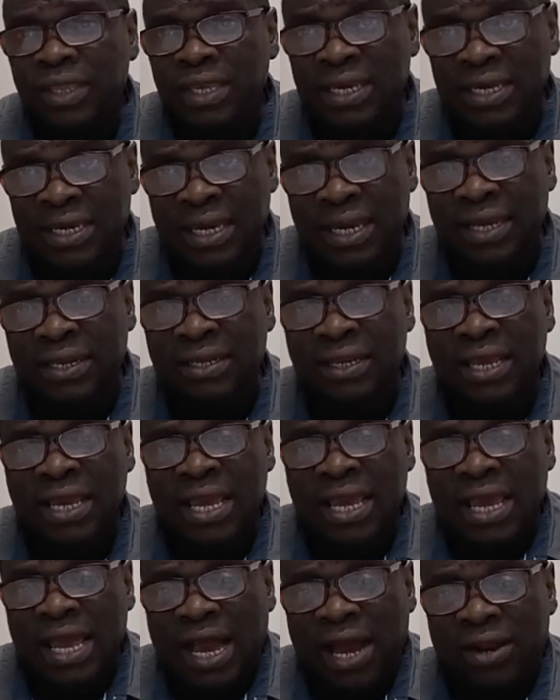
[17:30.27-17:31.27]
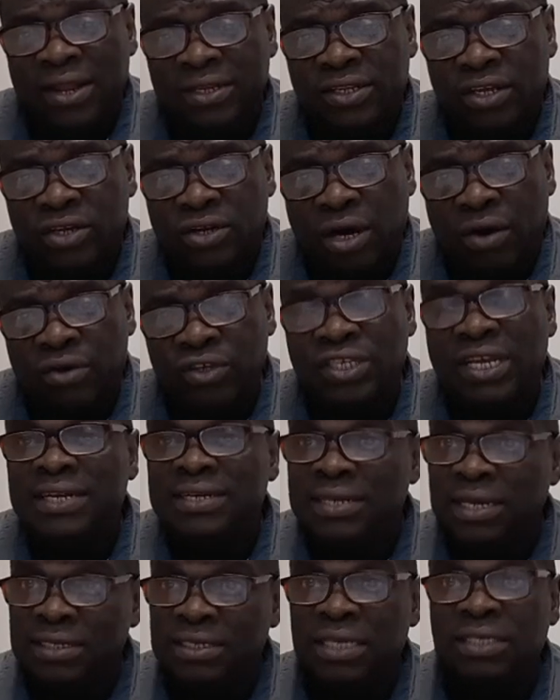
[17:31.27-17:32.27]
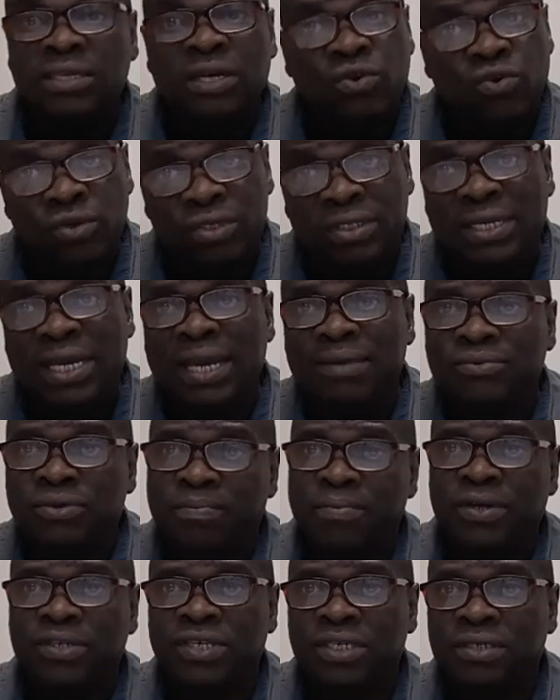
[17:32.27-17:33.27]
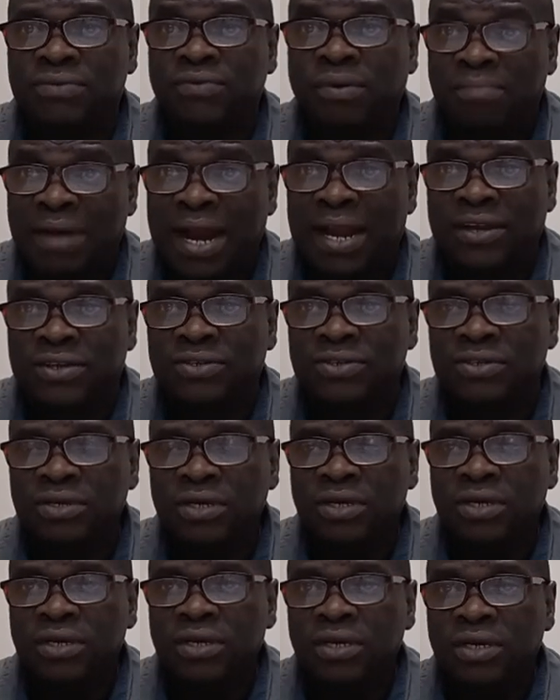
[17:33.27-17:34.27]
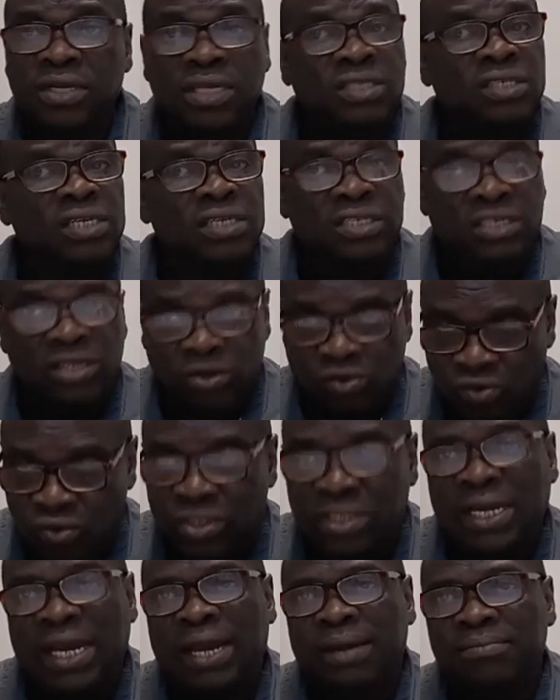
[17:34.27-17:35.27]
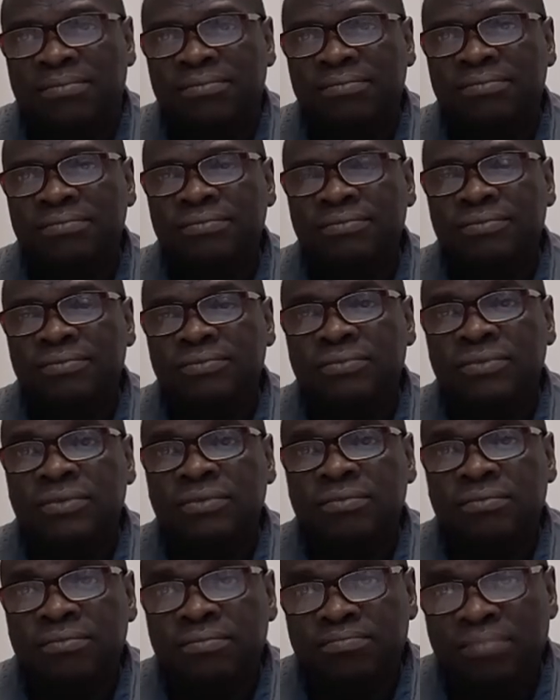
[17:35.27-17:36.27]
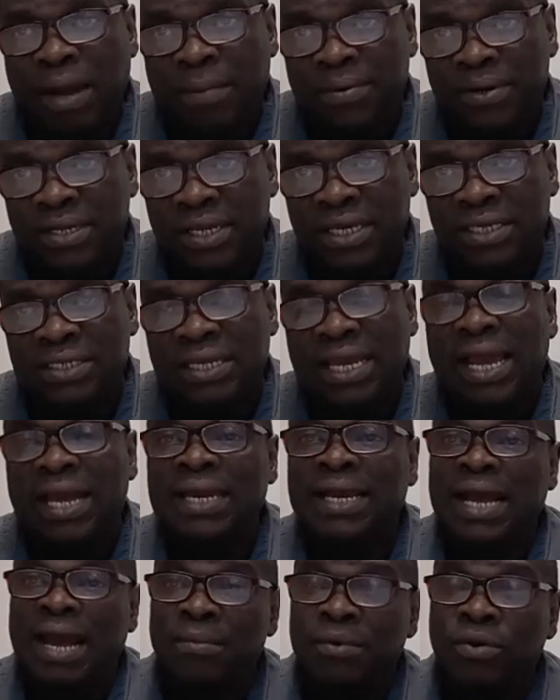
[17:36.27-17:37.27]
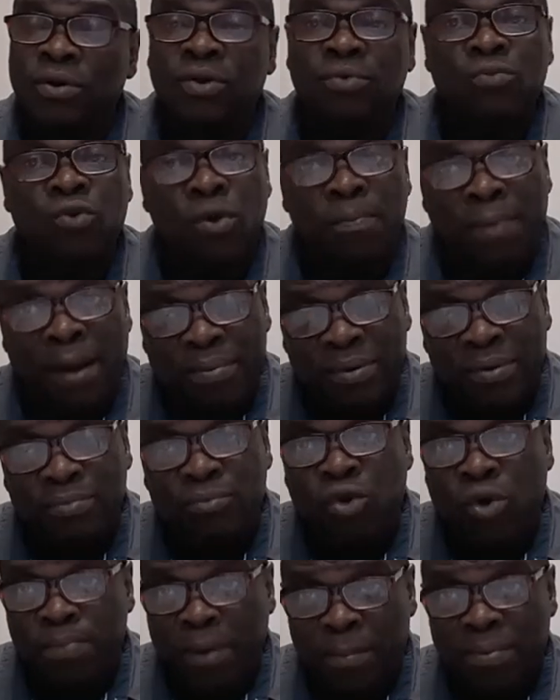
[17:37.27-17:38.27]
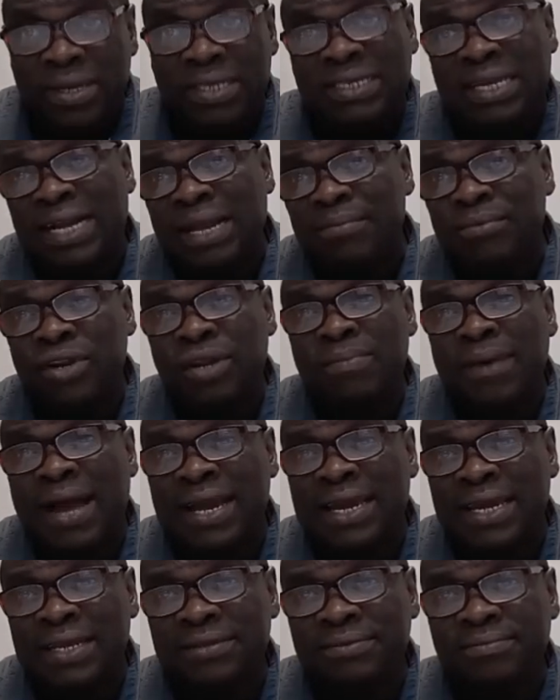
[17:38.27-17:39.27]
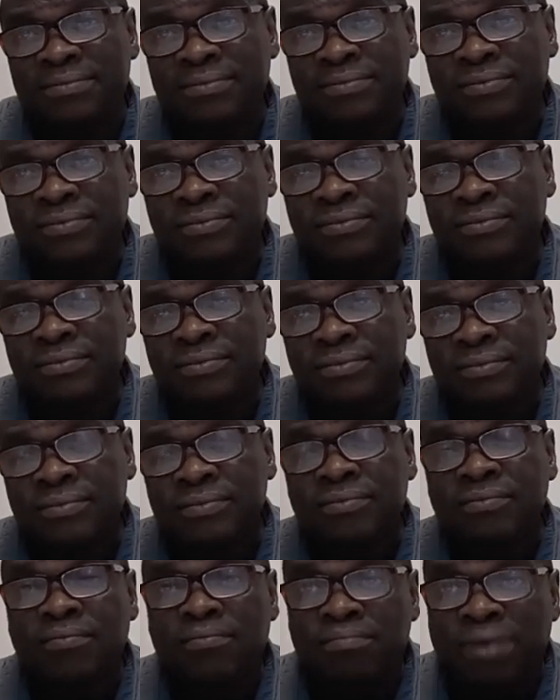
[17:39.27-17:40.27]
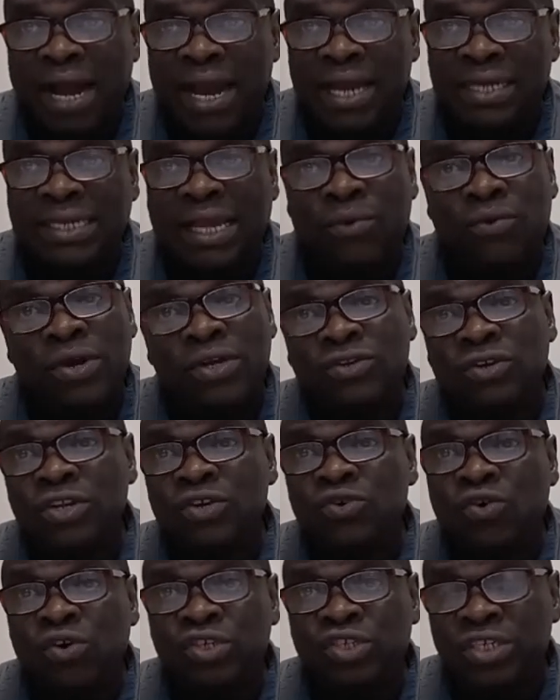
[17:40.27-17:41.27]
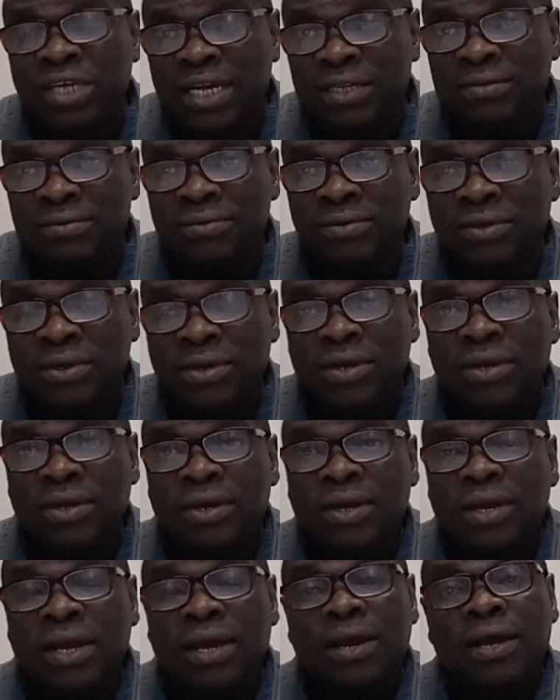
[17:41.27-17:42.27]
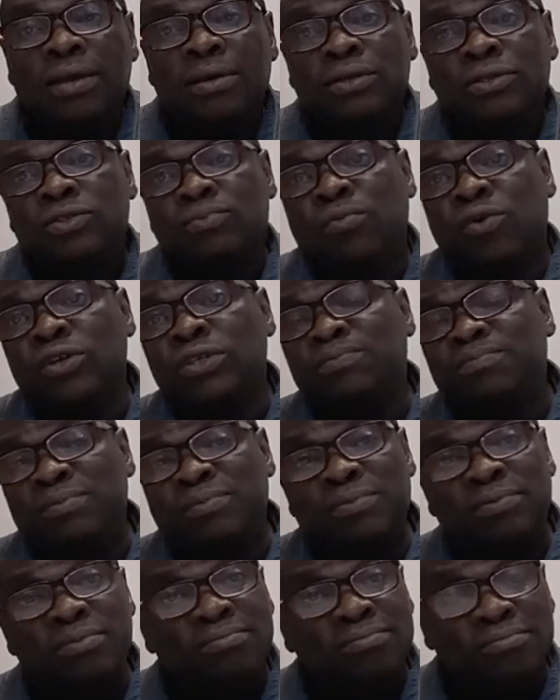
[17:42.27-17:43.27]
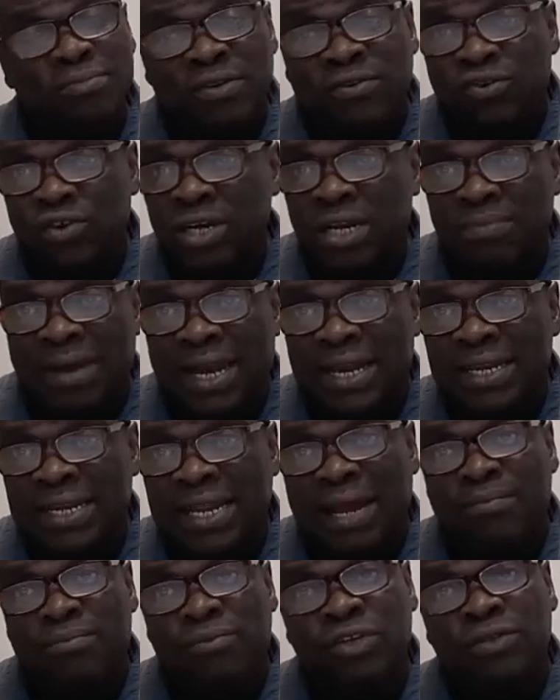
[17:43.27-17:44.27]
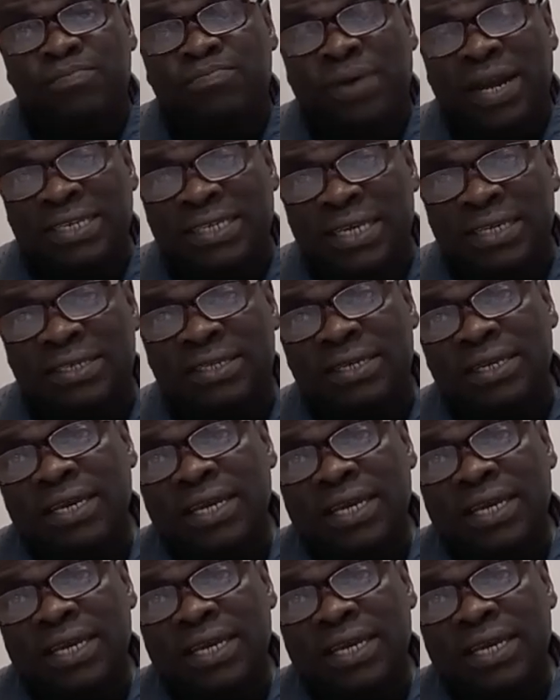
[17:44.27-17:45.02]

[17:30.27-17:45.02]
Again, I'd like to encourage that this is a good time to purchase for buyers. This is a good time. Properties are coming on, more properties are coming on the market. Buyers are willing to negotiate. If you look at the market now, most prices,